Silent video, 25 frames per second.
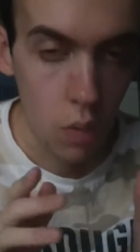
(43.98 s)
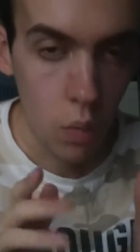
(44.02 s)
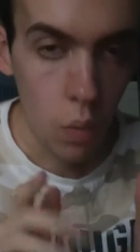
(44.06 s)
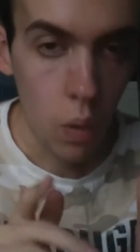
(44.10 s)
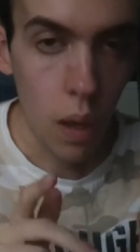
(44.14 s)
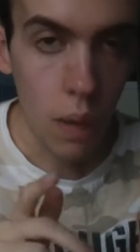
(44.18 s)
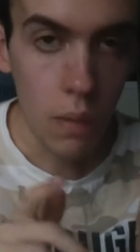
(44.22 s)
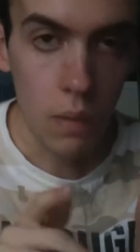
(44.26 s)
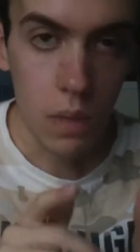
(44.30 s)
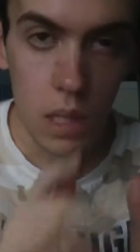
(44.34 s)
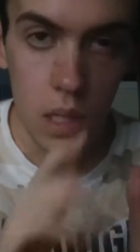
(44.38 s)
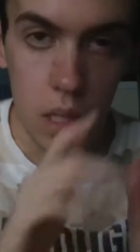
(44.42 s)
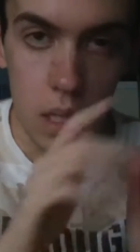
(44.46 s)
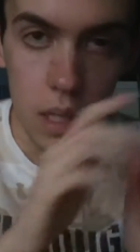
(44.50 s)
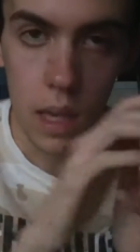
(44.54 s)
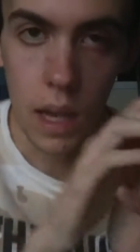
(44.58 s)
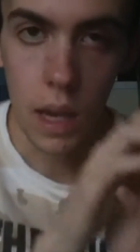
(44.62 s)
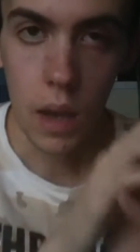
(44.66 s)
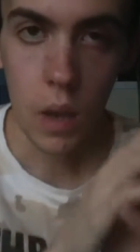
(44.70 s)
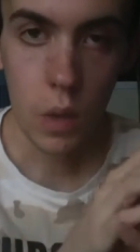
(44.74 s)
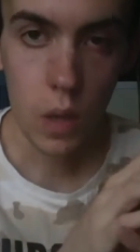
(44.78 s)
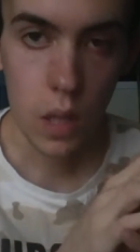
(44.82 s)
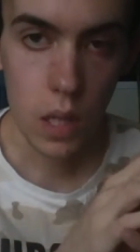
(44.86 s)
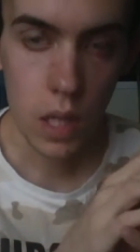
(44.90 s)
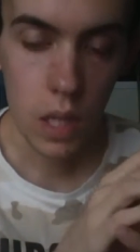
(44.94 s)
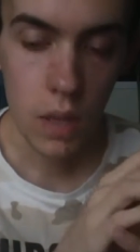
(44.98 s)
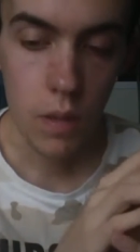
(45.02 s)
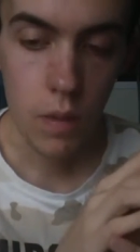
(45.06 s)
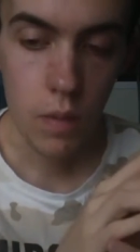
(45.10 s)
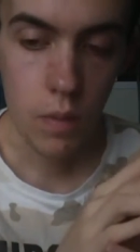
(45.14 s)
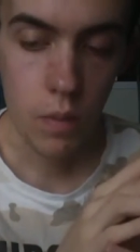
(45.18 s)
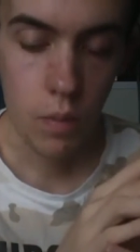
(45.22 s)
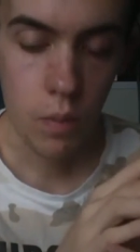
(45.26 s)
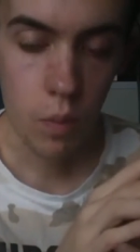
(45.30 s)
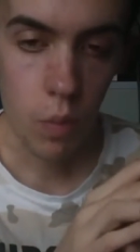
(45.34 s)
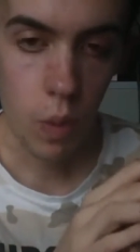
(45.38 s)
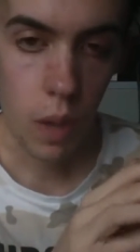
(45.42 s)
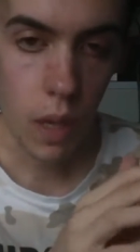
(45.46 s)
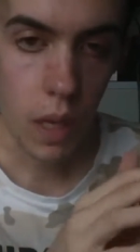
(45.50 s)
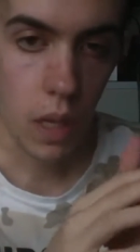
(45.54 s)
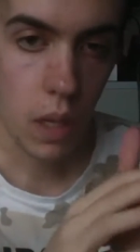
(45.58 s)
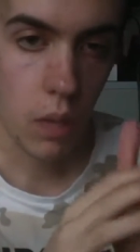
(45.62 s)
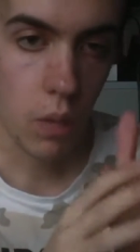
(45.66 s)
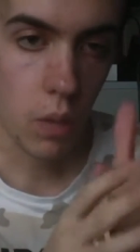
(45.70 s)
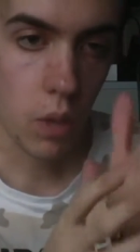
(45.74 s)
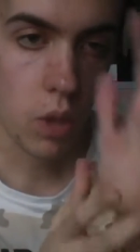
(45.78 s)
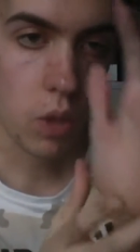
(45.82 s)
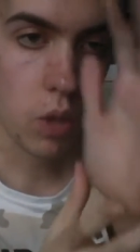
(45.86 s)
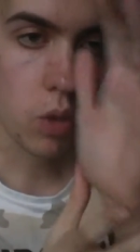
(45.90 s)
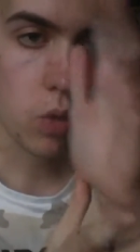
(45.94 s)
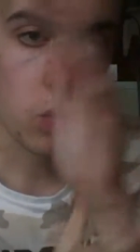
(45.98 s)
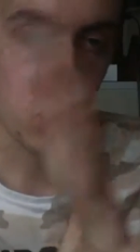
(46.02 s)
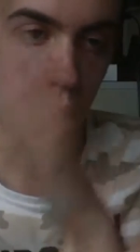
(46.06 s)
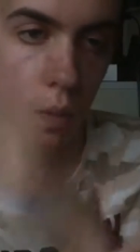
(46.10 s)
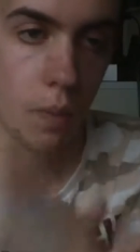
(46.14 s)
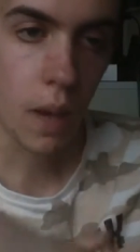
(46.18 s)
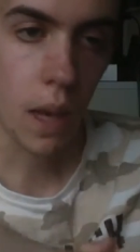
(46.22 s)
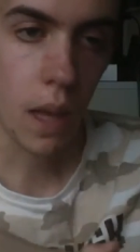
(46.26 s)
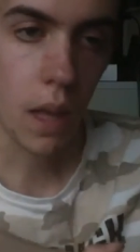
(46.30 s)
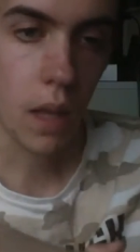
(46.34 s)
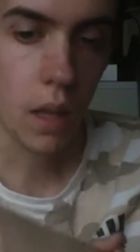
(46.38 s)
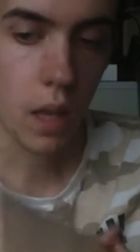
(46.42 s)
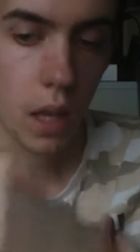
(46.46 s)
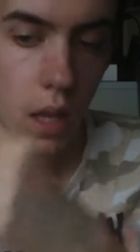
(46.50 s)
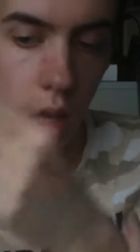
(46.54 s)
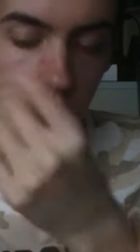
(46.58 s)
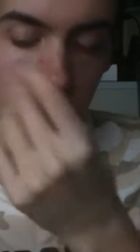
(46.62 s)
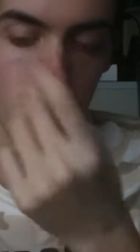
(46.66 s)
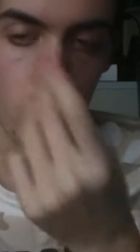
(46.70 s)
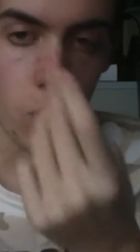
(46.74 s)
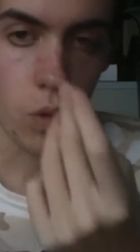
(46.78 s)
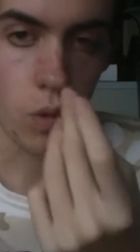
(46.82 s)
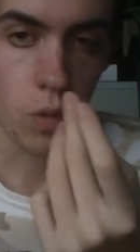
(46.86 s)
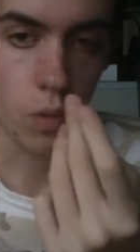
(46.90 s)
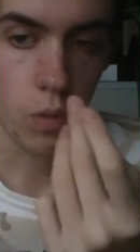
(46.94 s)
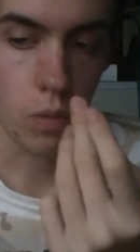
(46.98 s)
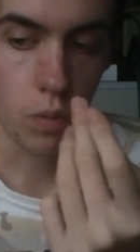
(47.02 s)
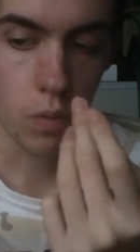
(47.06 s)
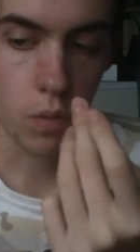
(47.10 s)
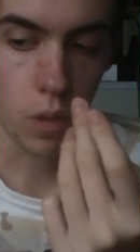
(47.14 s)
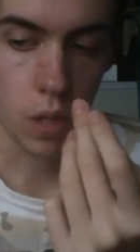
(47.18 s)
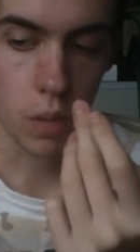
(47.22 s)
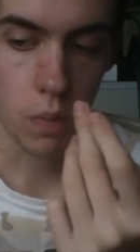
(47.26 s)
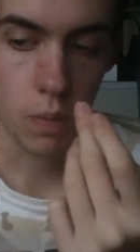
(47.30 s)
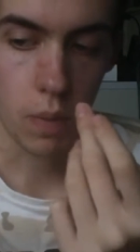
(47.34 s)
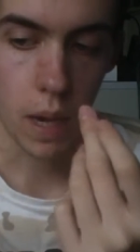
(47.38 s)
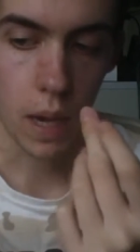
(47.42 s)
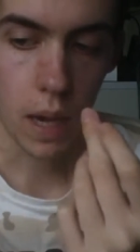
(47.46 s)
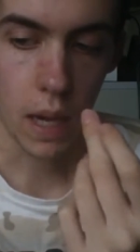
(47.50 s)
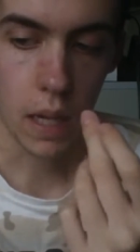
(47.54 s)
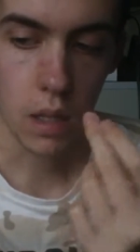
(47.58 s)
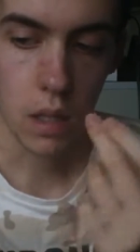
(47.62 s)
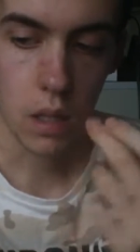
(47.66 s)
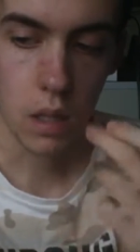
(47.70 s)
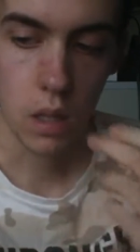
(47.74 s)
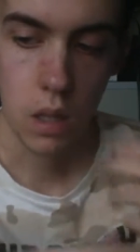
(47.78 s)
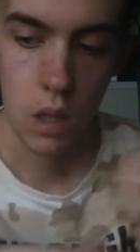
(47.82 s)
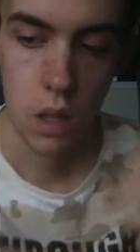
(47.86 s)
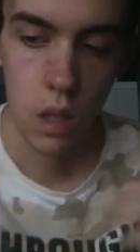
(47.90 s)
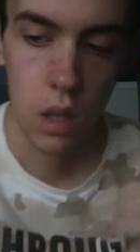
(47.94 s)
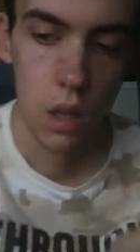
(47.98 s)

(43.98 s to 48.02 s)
what happens is now, instead of waiting, when you go to the ballot, they give you the wristband.